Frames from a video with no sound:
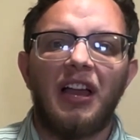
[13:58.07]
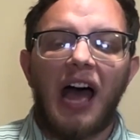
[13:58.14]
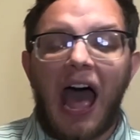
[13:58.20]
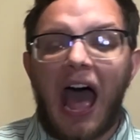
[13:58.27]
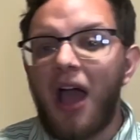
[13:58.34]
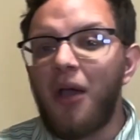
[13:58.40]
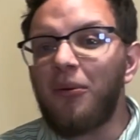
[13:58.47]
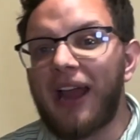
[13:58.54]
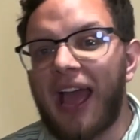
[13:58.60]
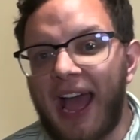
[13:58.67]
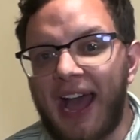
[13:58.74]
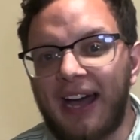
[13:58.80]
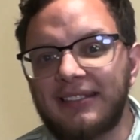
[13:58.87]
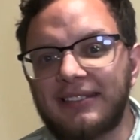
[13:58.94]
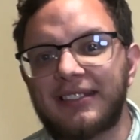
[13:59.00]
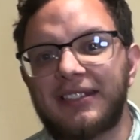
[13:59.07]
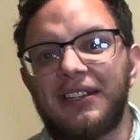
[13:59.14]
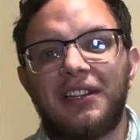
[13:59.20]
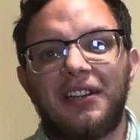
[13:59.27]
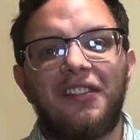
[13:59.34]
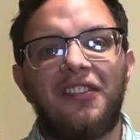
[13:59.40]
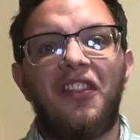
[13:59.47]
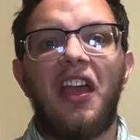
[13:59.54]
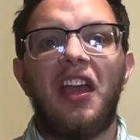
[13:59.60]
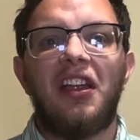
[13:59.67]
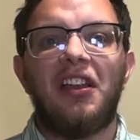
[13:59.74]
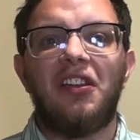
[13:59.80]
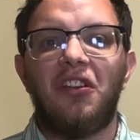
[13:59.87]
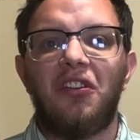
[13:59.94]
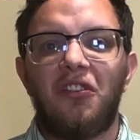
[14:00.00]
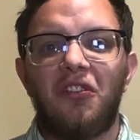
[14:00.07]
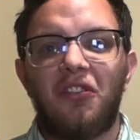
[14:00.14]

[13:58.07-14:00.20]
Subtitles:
I would ask that